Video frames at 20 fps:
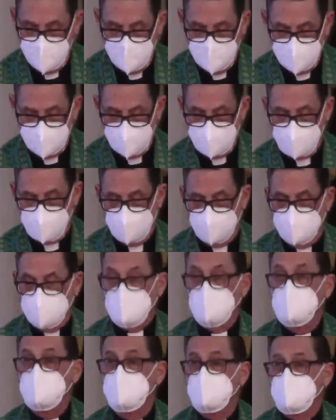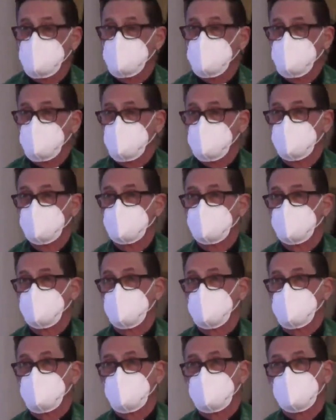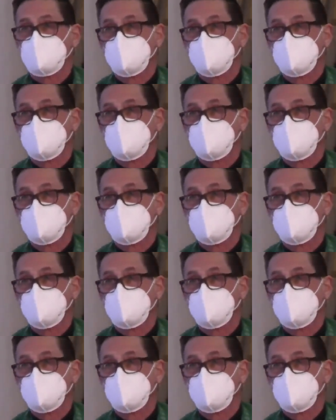to supply this disinformation?